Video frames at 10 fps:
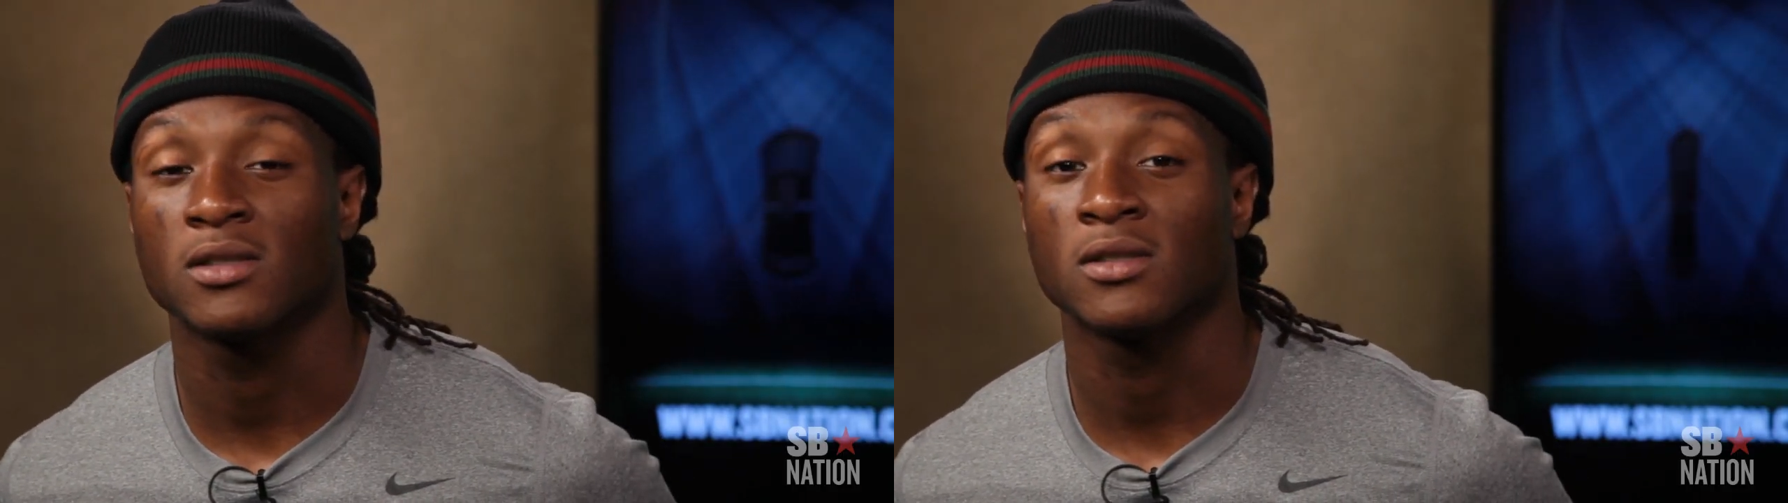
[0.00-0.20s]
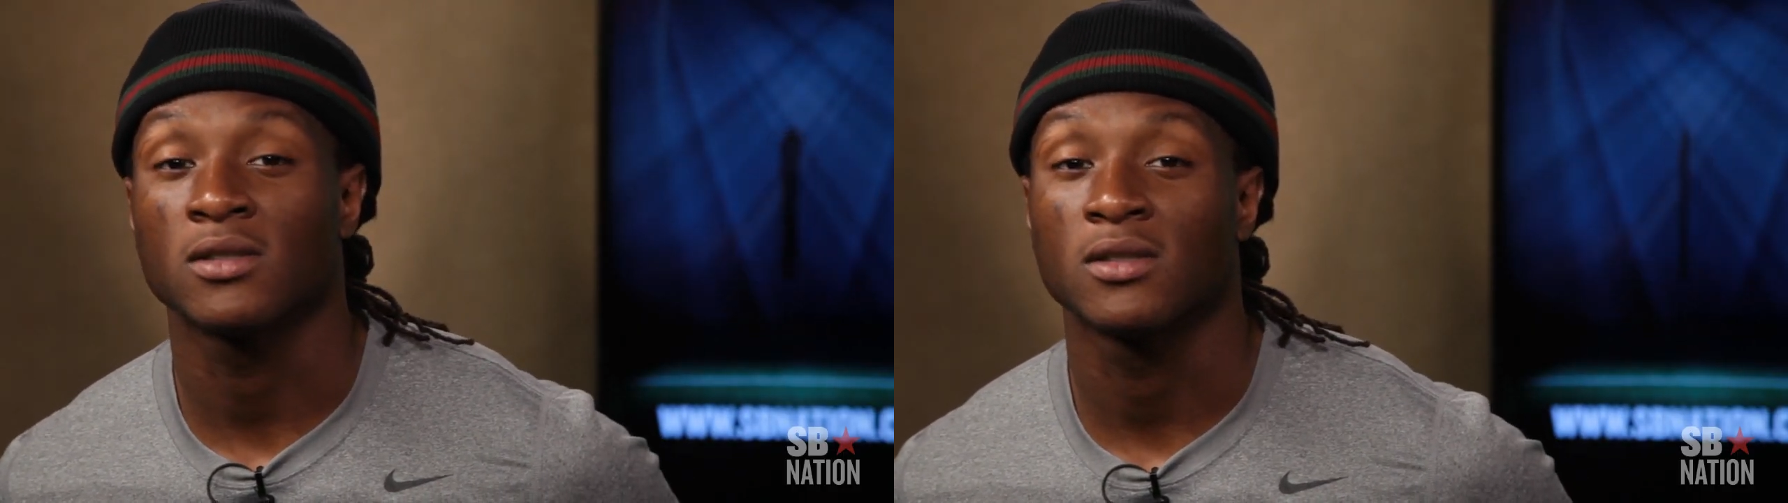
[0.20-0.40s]

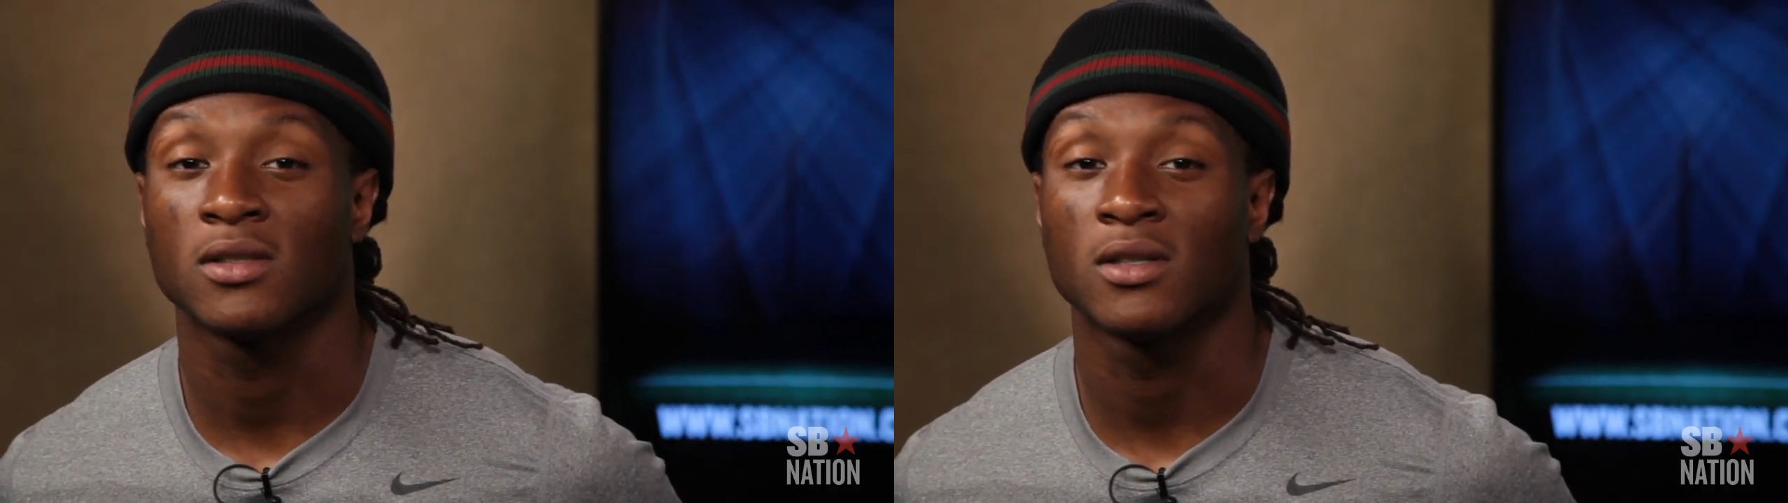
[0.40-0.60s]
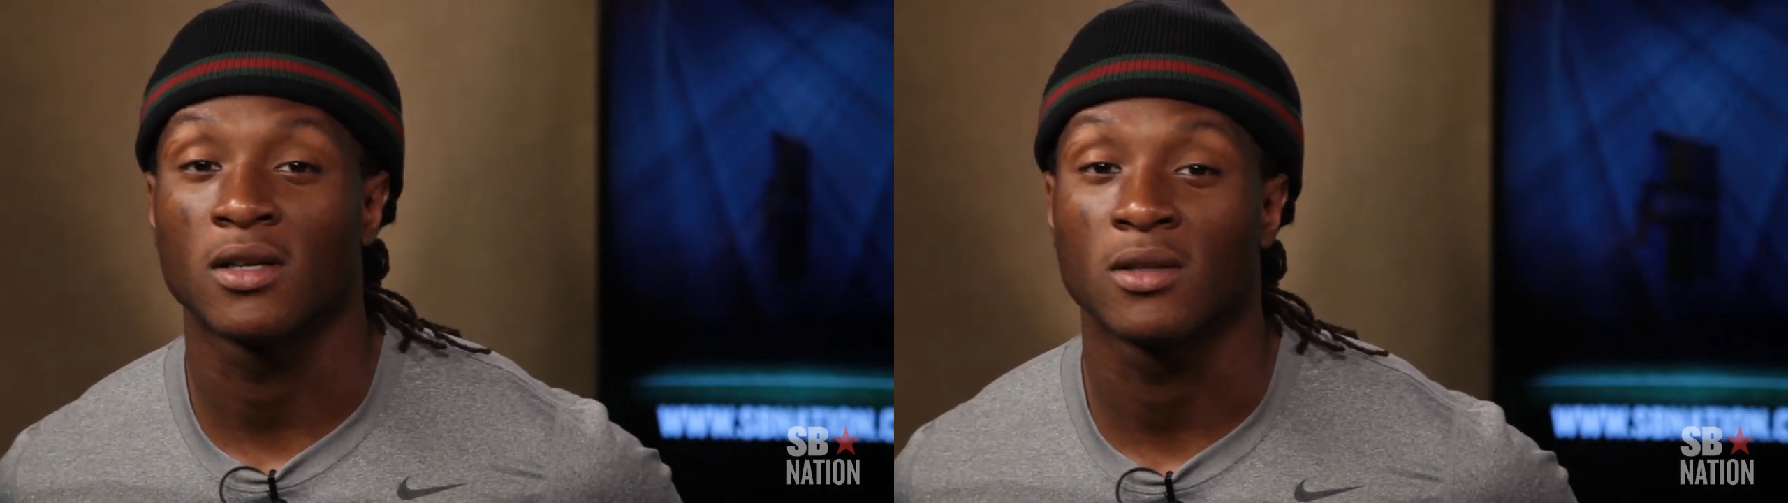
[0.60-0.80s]

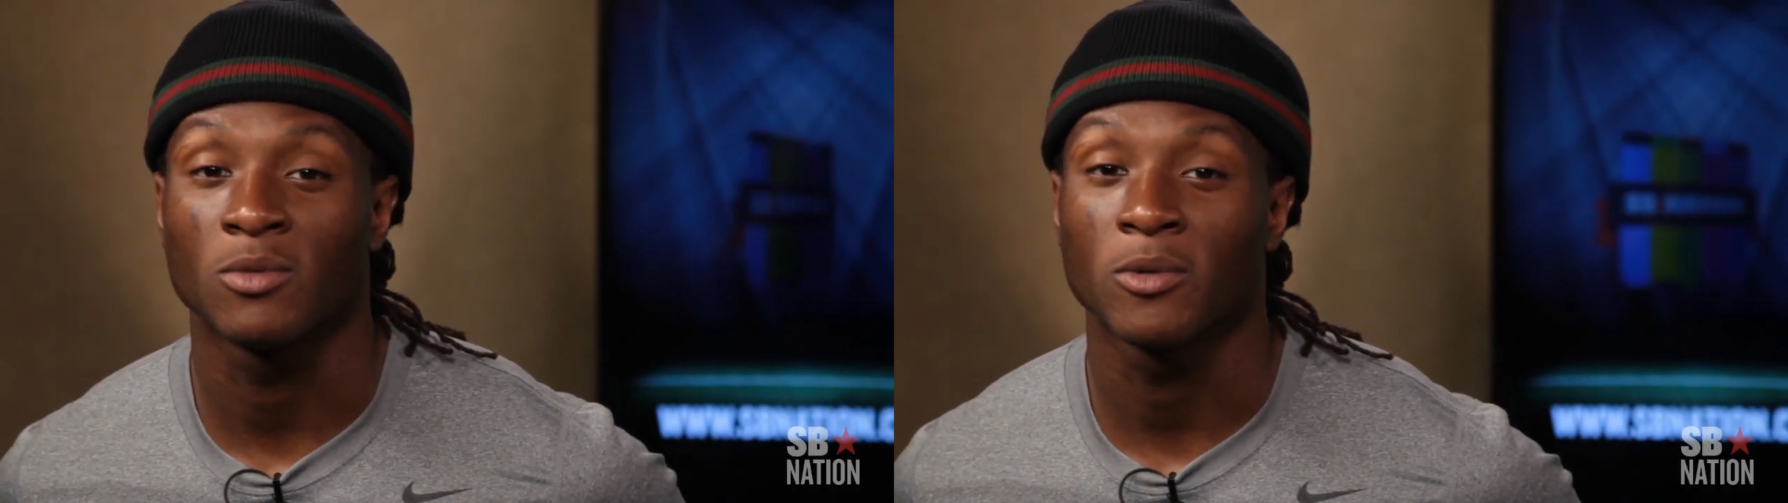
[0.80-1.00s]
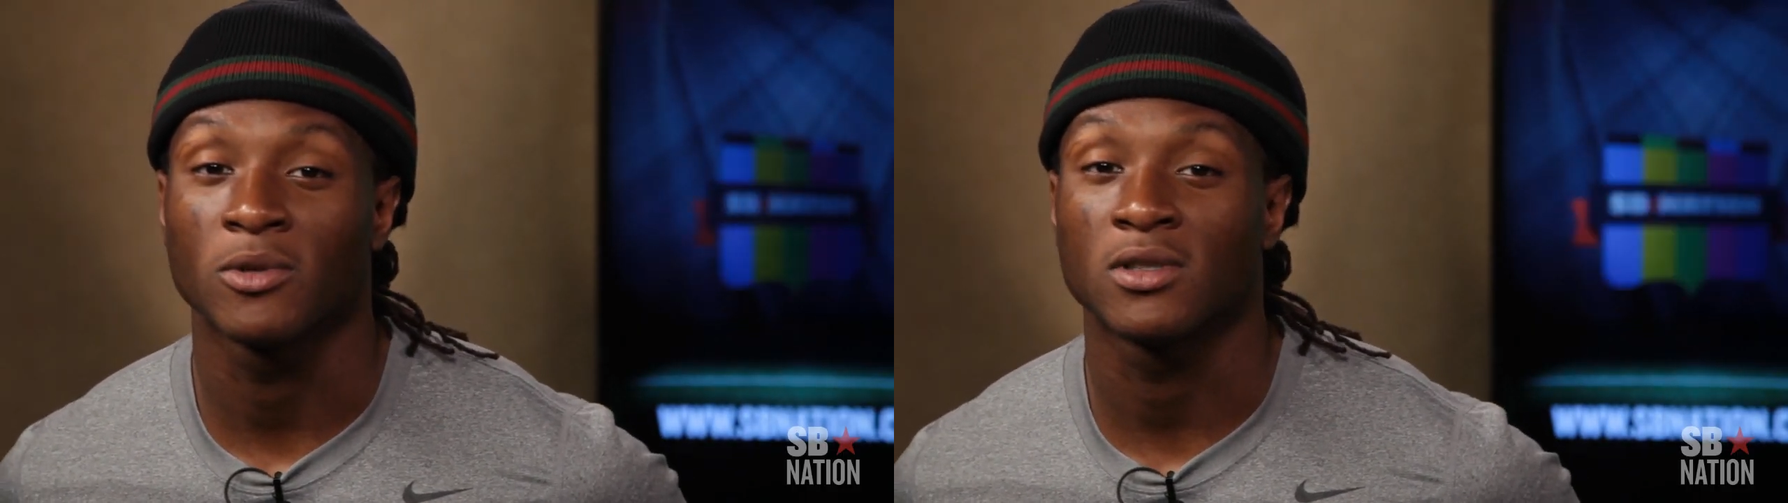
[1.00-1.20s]
about
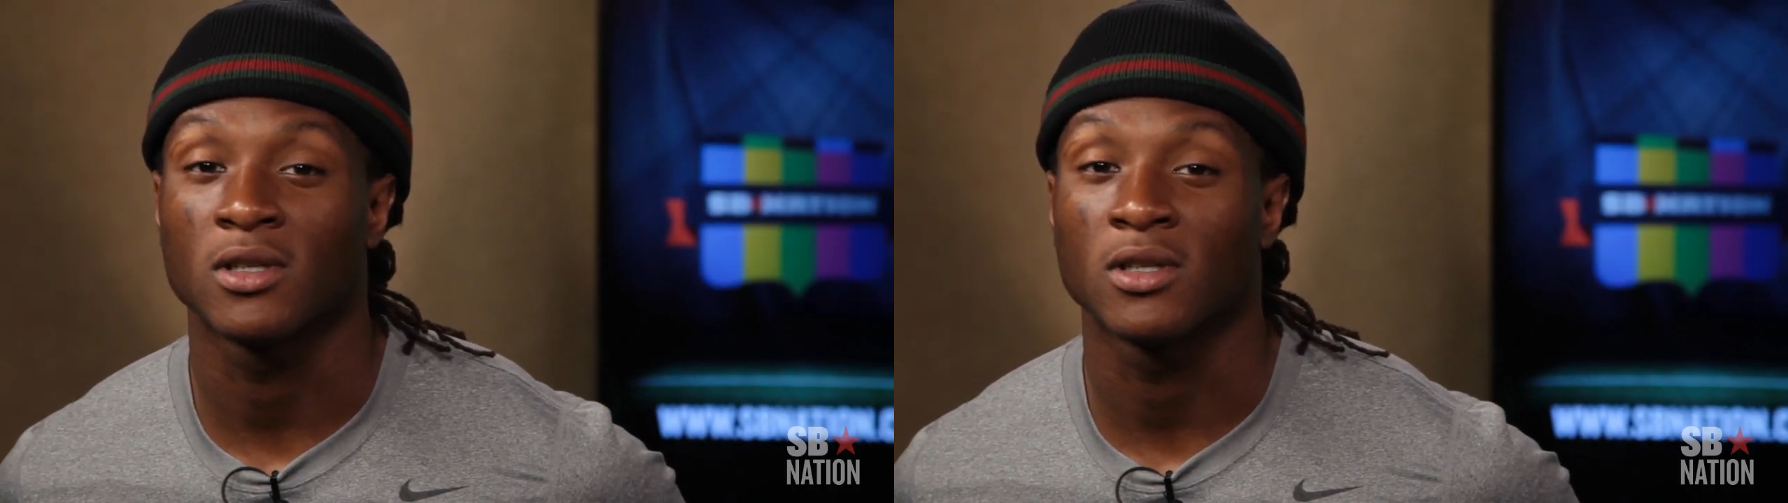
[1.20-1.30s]
his